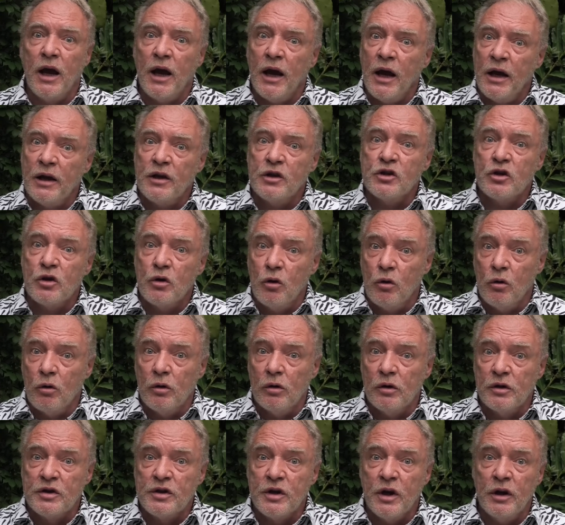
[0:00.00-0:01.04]
8
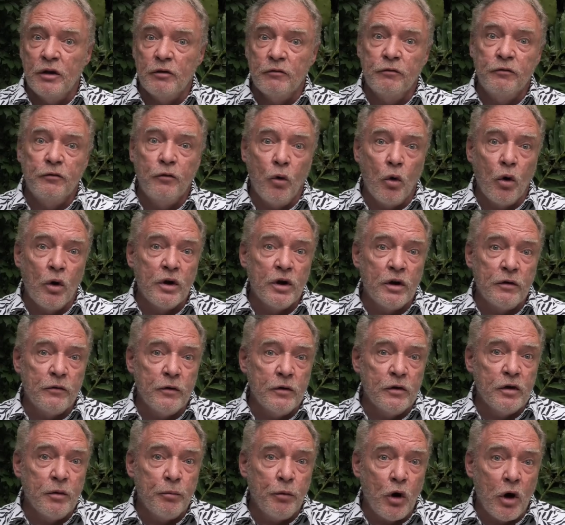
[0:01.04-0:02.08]
schools in 4
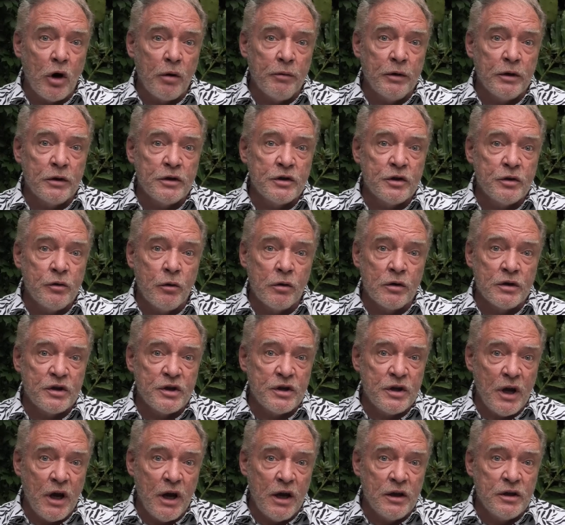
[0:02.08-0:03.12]
different departments or
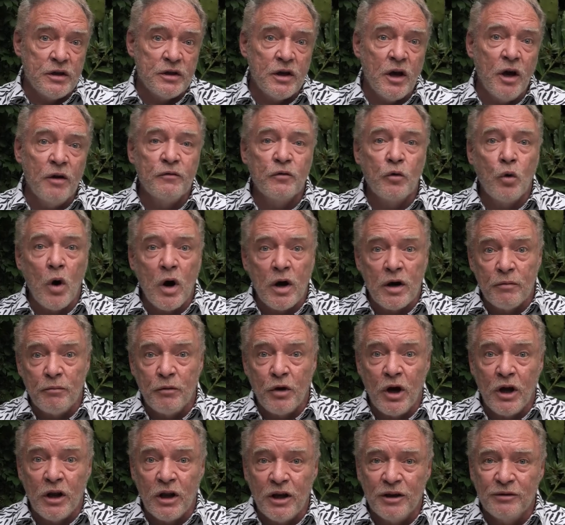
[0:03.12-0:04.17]
states of
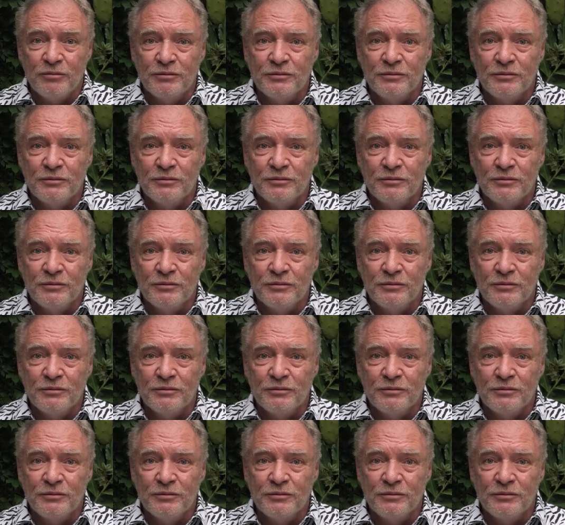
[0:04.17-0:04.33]
Guatemala.